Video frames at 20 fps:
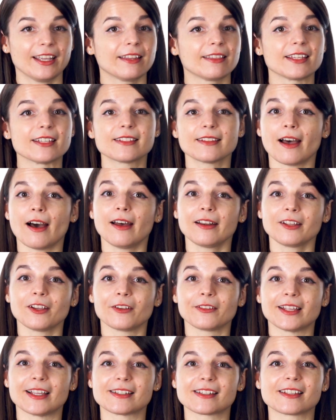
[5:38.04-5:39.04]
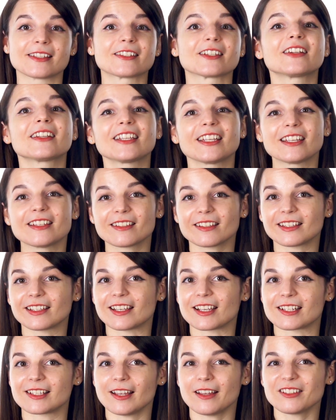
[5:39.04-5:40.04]
These audio lessons are easily
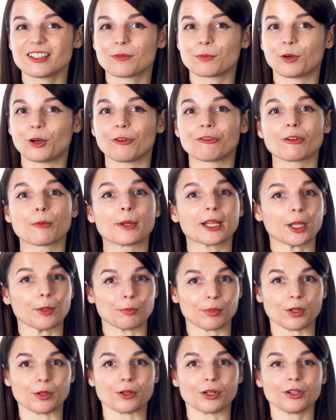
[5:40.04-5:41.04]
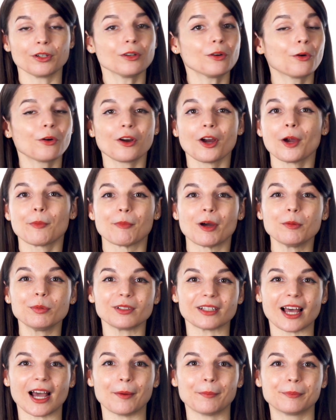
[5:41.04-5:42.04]
accessible from a computer or our
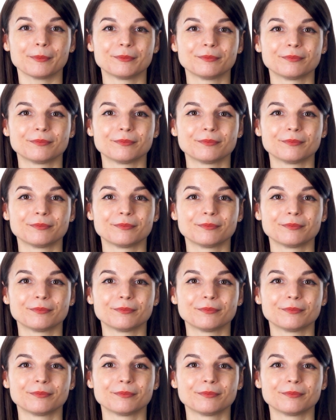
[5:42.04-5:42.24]
mobile app.